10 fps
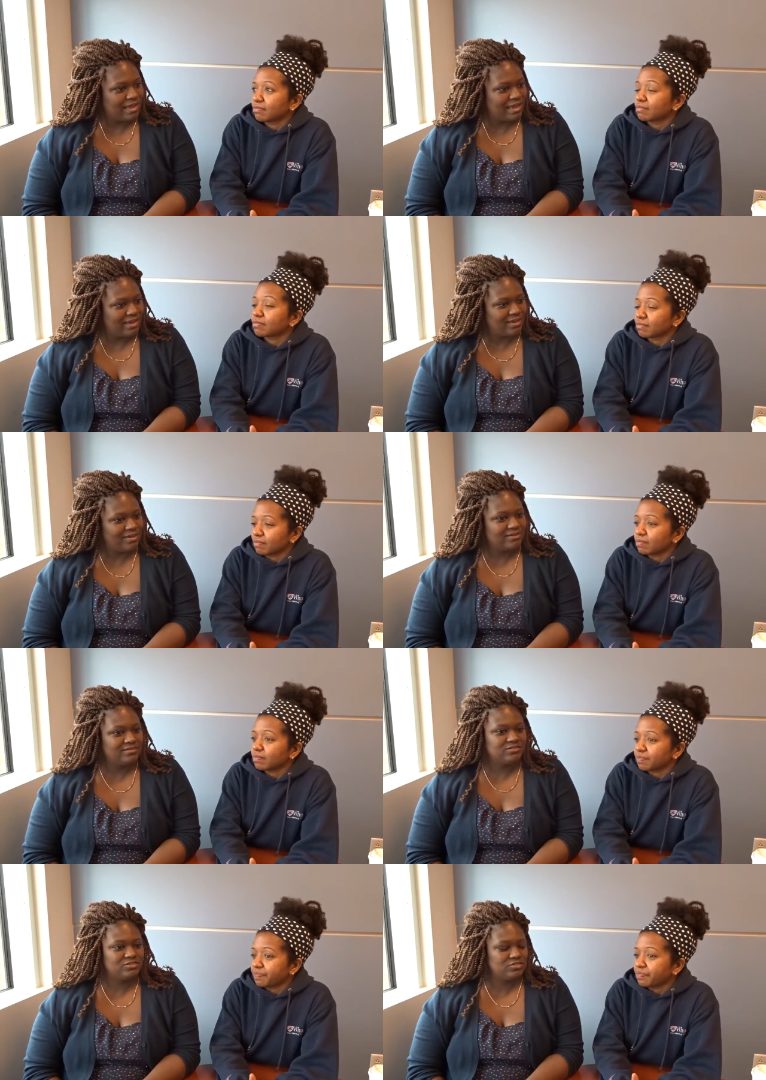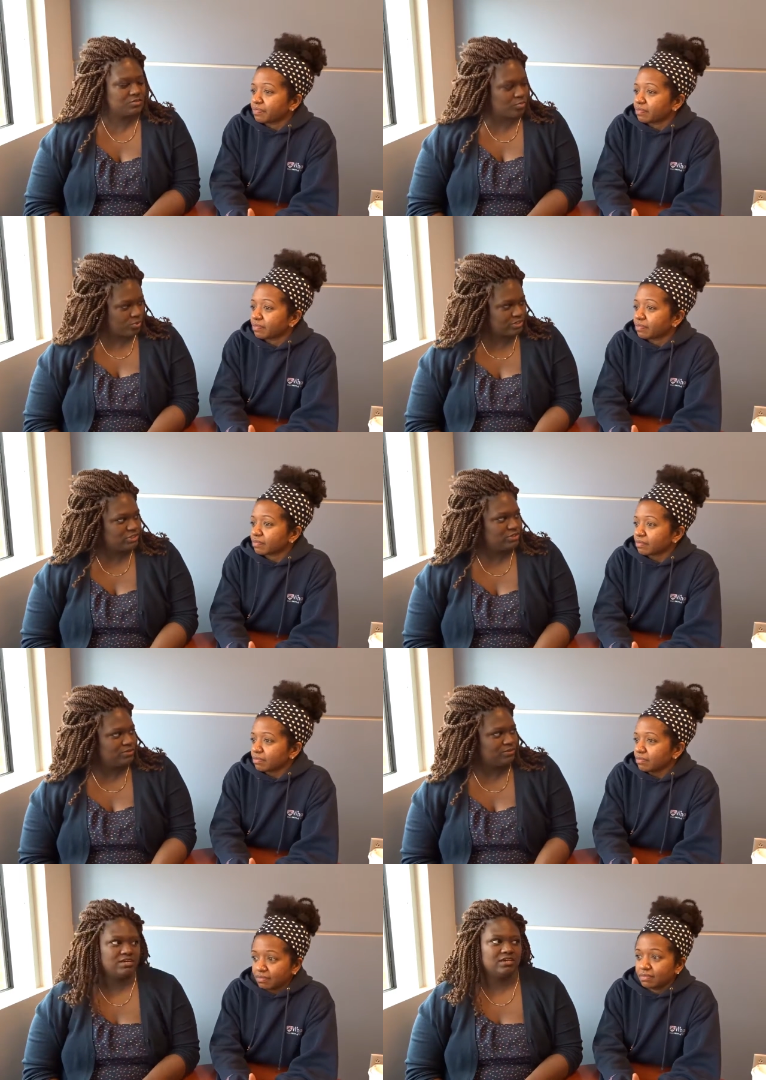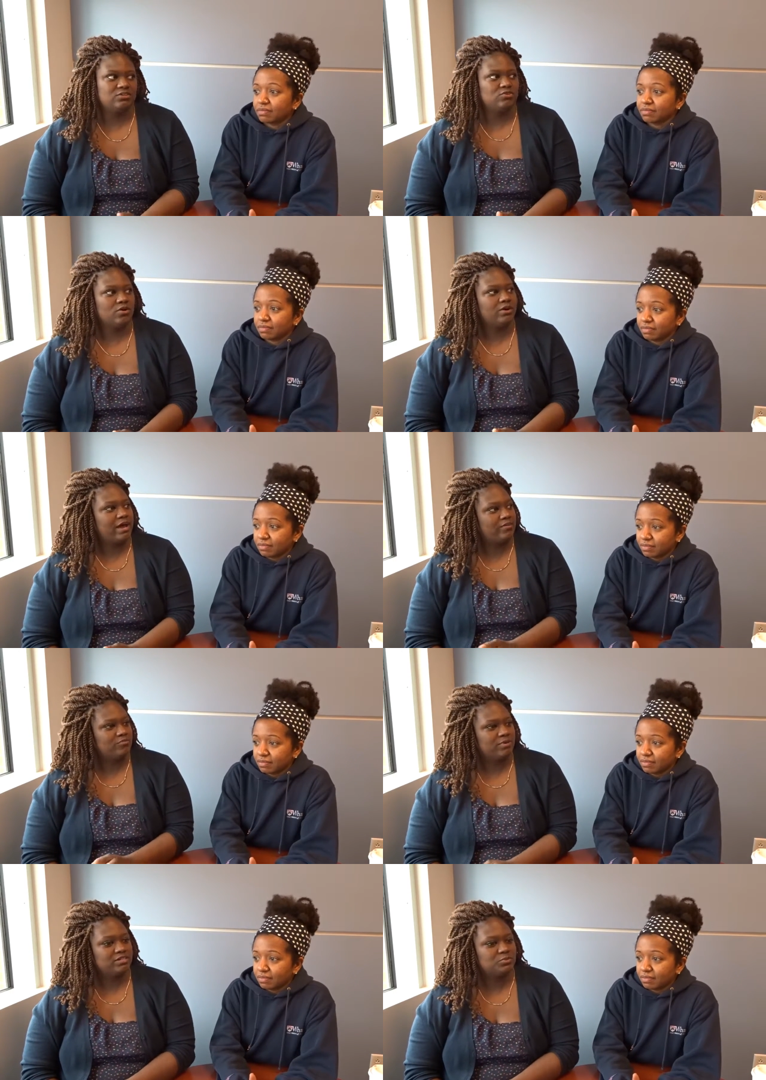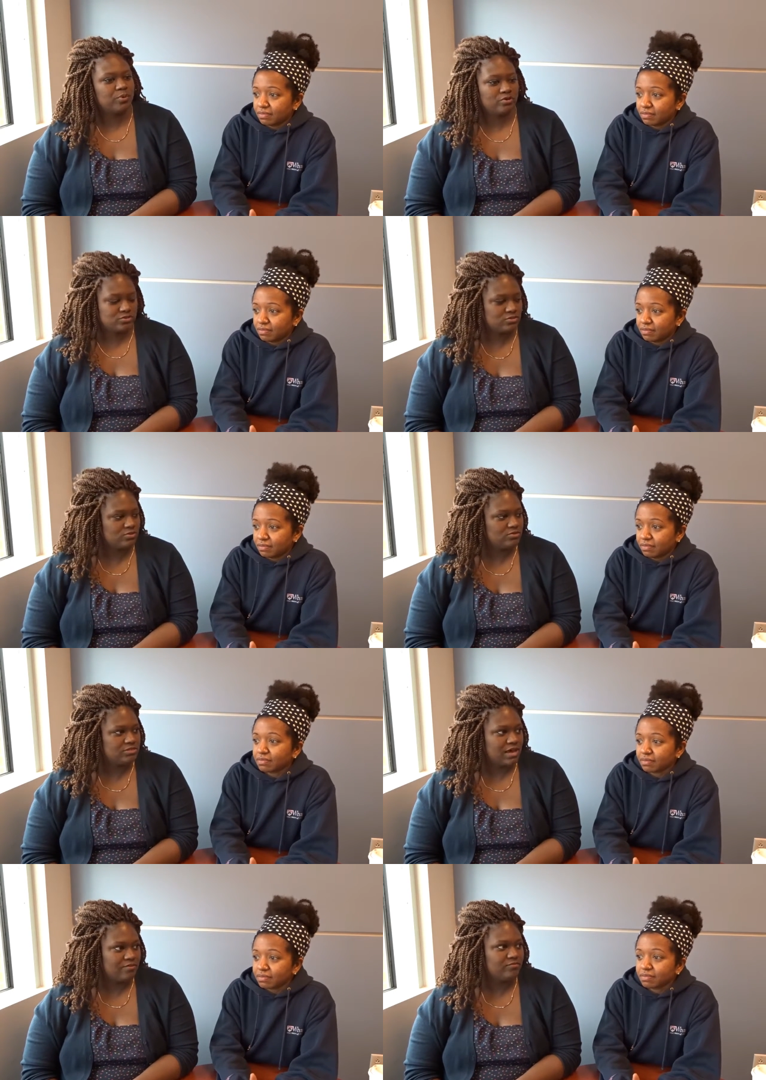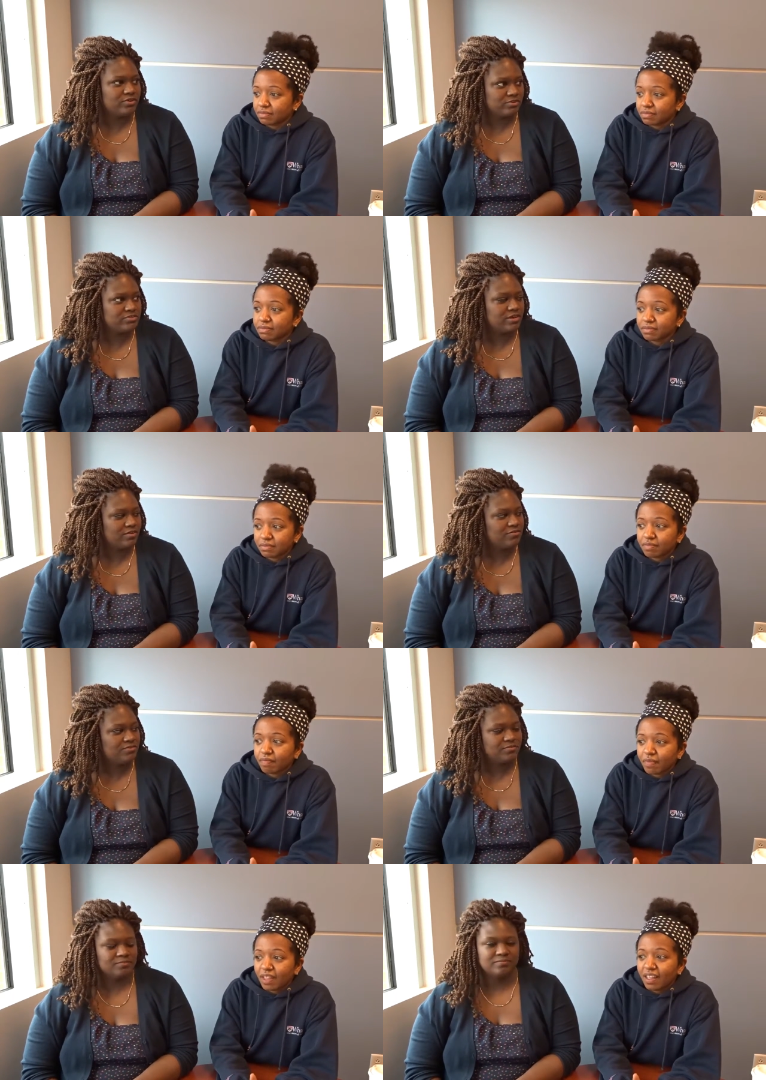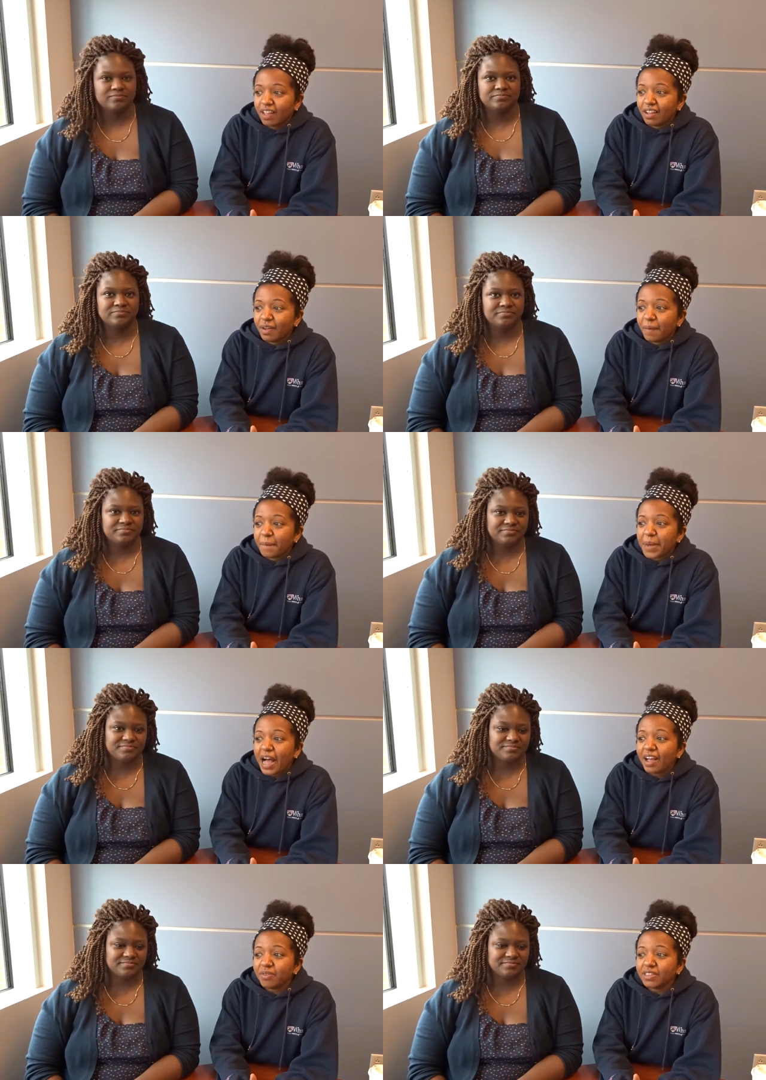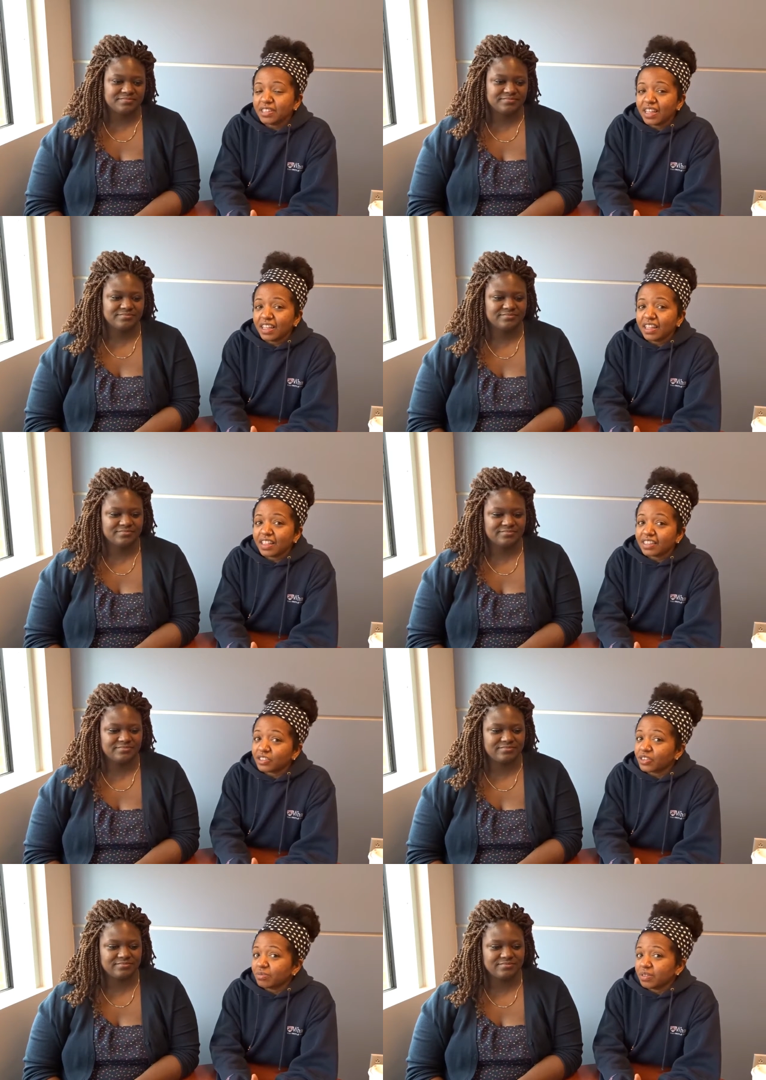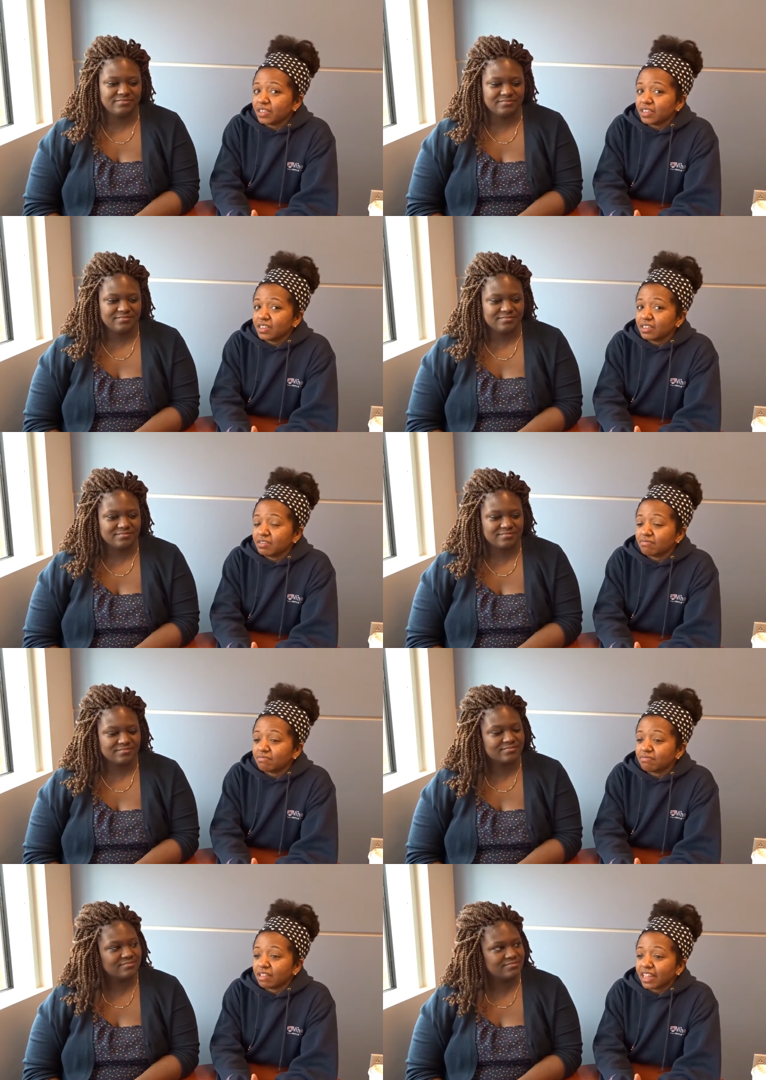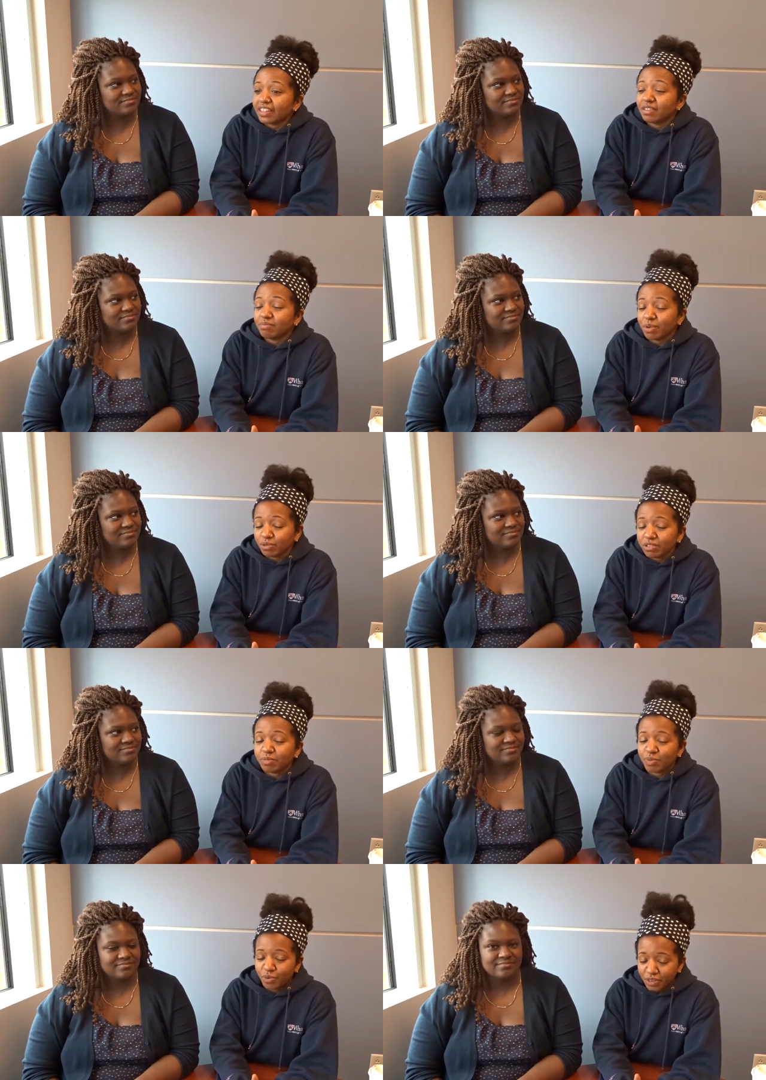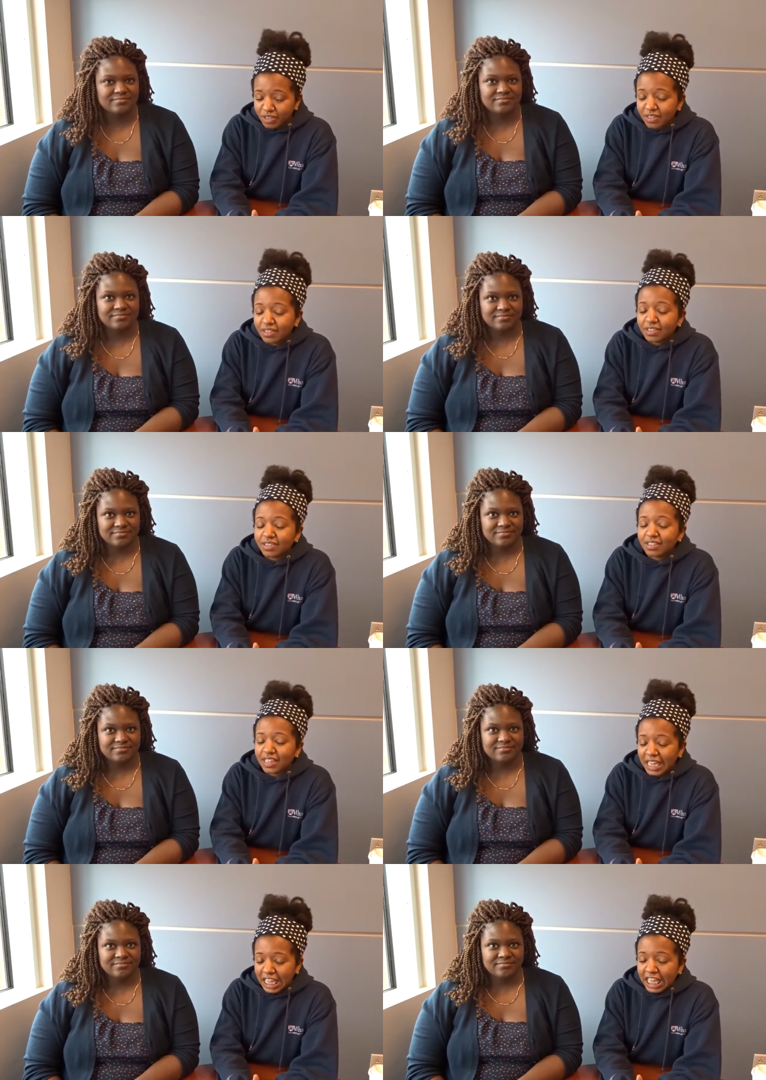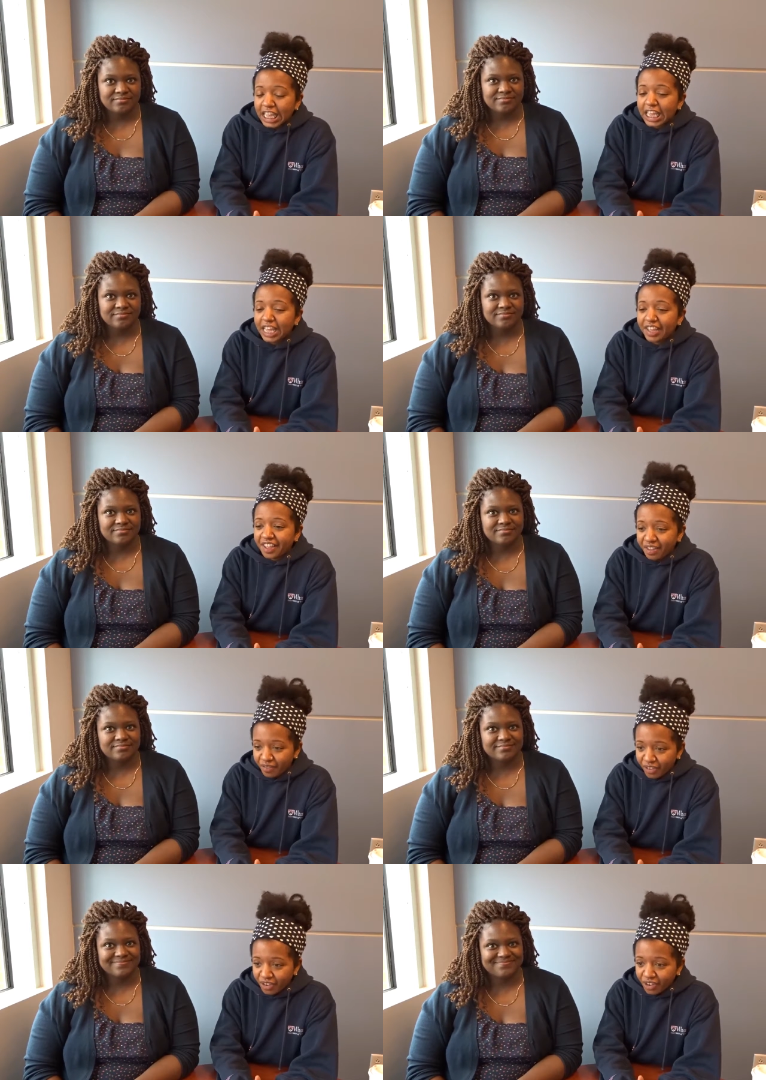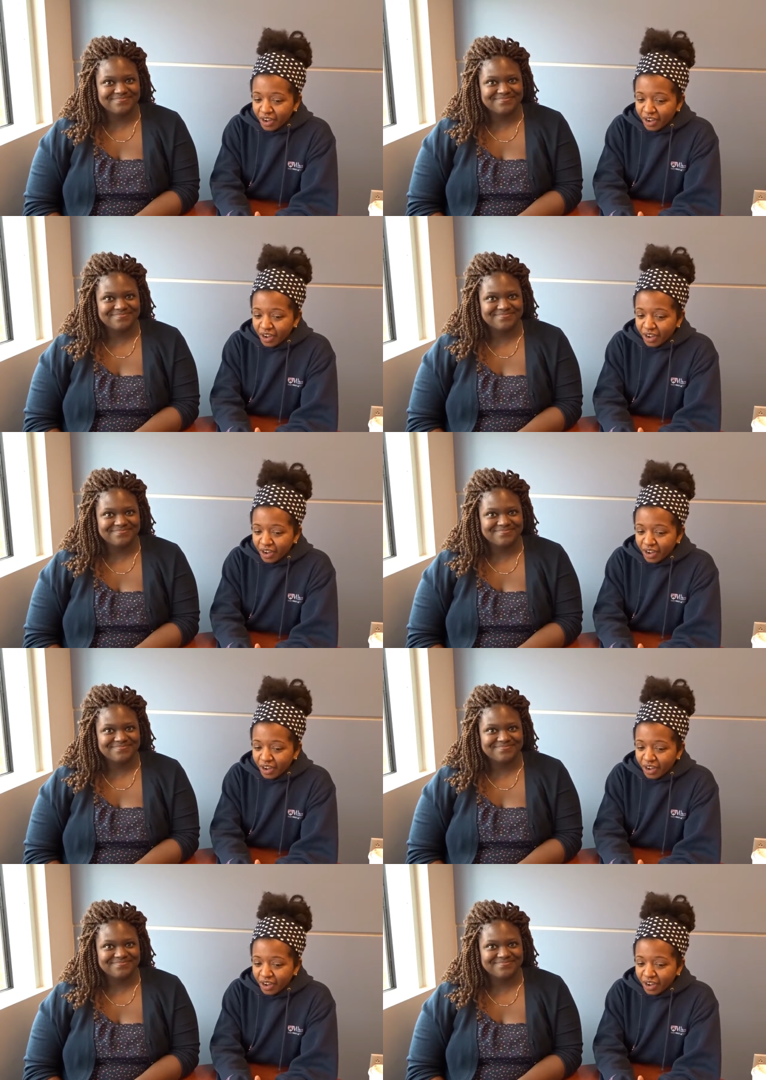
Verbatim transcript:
Speaker 1: and to support you and you don't have much personal time for yourself?
Speaker 2: Um, I would say that's going to be like the most important thing ever.